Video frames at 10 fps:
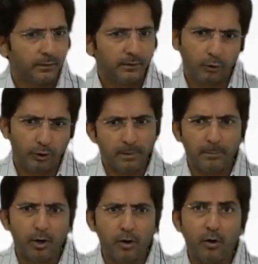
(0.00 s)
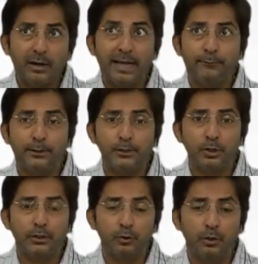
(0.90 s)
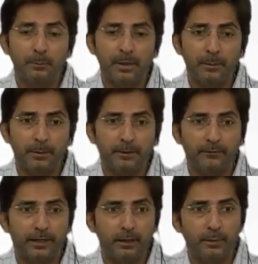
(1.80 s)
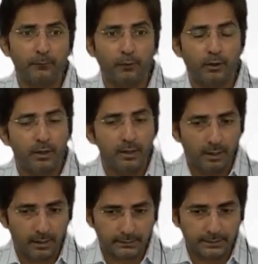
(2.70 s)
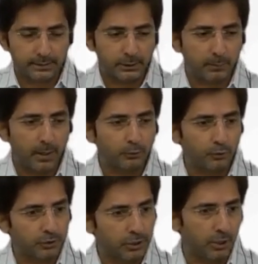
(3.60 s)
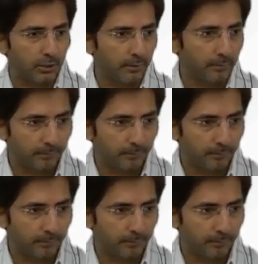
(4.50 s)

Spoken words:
You remember or not, life insurance, ULIP and PPF can be for assessed spouse or children.